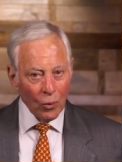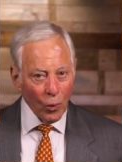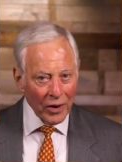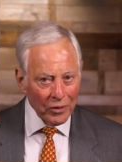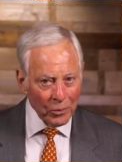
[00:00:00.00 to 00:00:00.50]

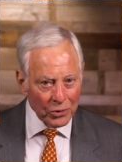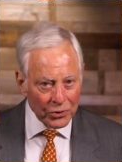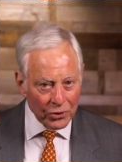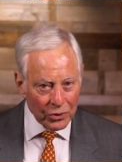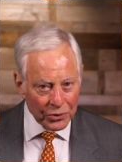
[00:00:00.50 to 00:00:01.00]
One of the
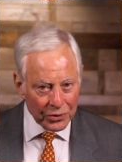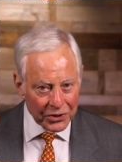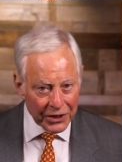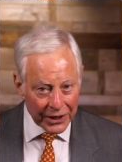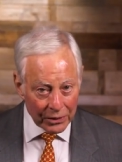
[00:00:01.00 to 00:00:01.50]
most crucial
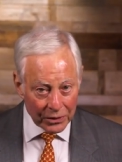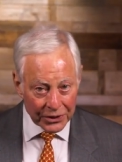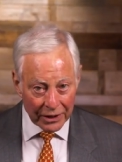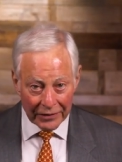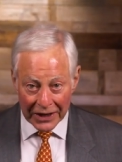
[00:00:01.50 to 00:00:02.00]
skills
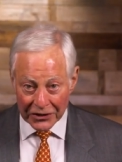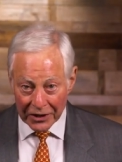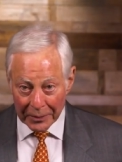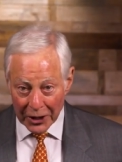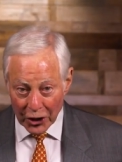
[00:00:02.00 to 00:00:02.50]
of
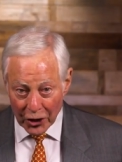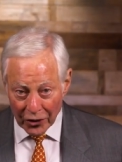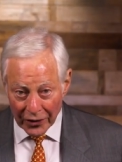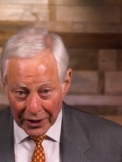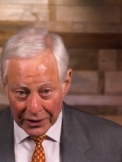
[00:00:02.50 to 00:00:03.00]
exhibiting
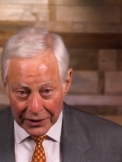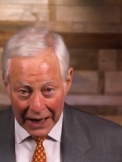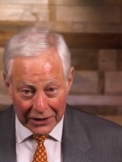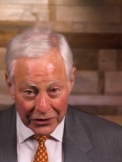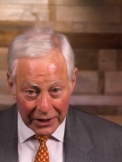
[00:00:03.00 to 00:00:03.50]
courage
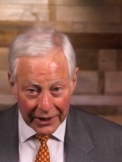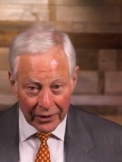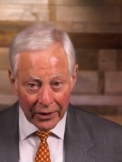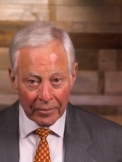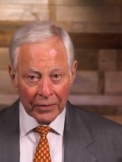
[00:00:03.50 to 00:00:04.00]
as a
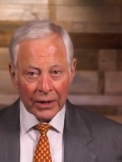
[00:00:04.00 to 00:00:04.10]
leader